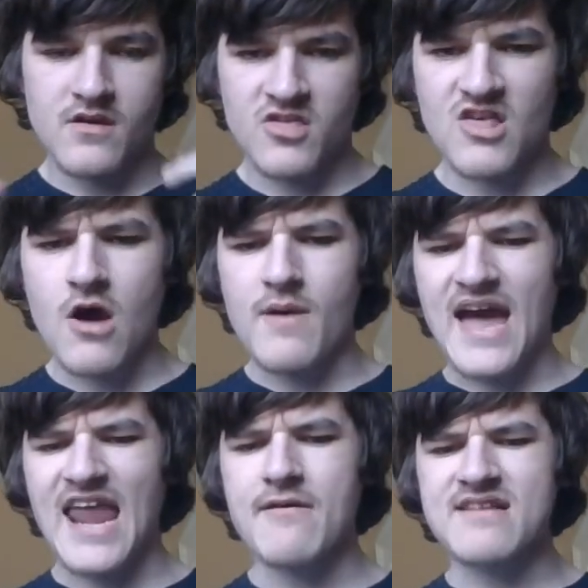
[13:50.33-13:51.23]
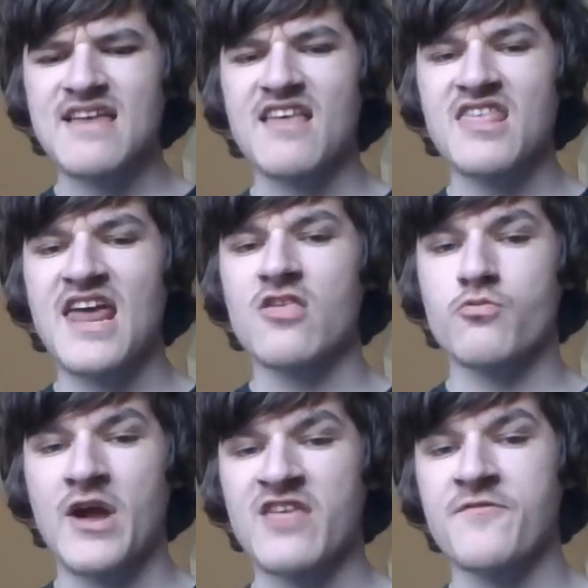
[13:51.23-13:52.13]
So, anyway, that's today's
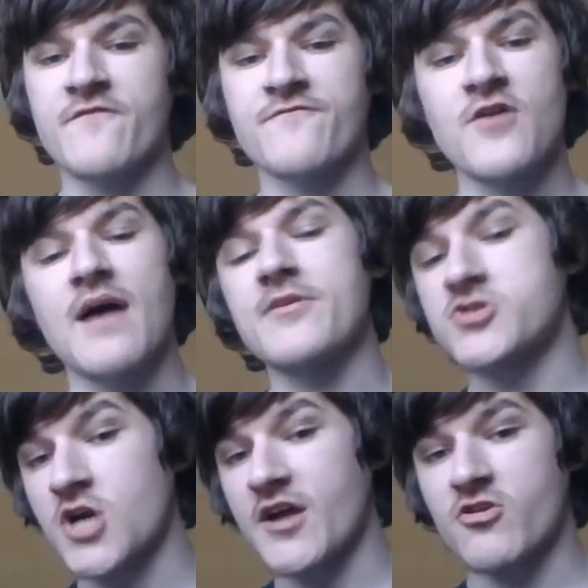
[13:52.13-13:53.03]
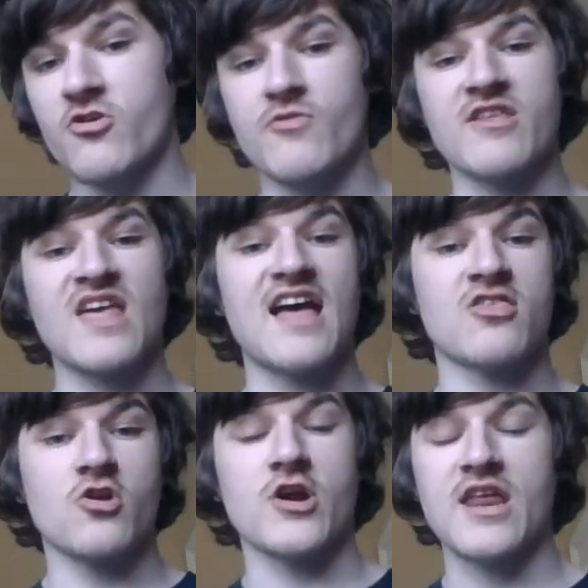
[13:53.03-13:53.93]
race view from the Truck Series race at
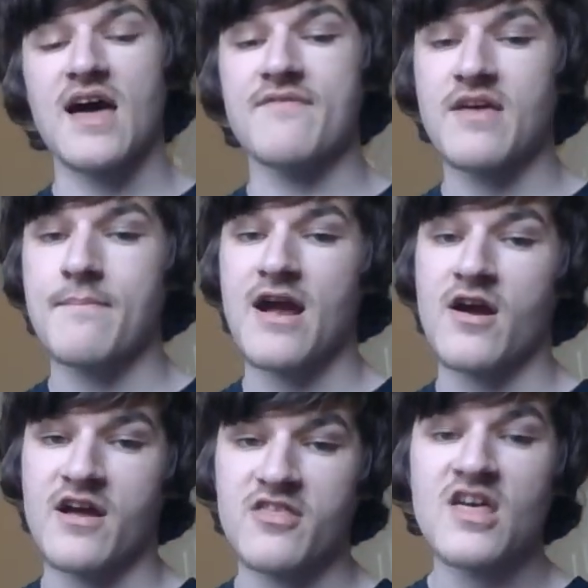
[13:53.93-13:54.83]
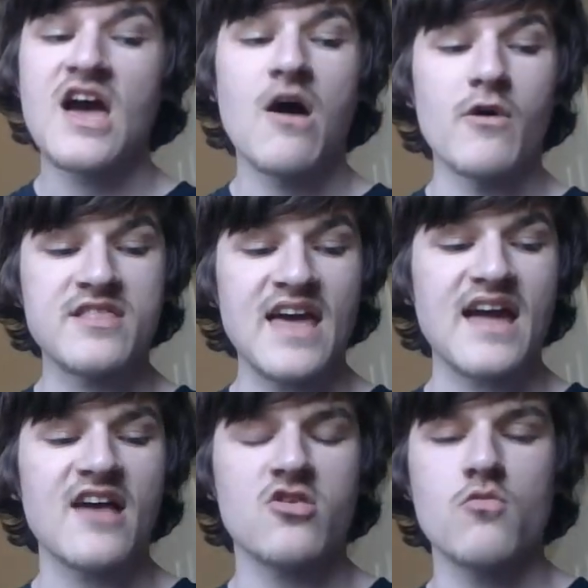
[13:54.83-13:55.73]
Circuit of the Americas. I want to thank
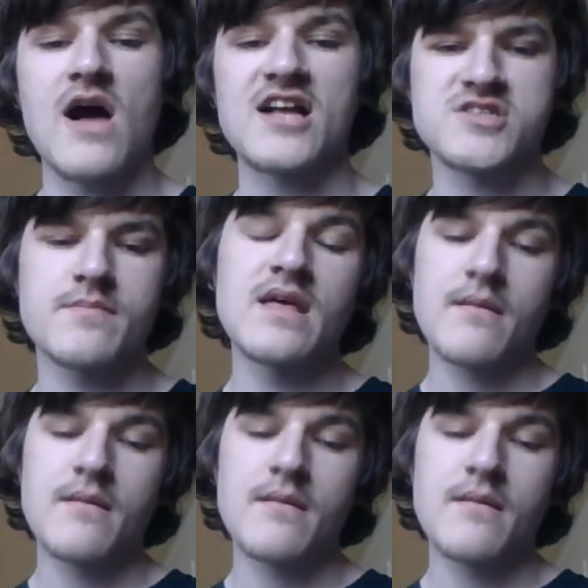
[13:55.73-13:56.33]
guys for watching.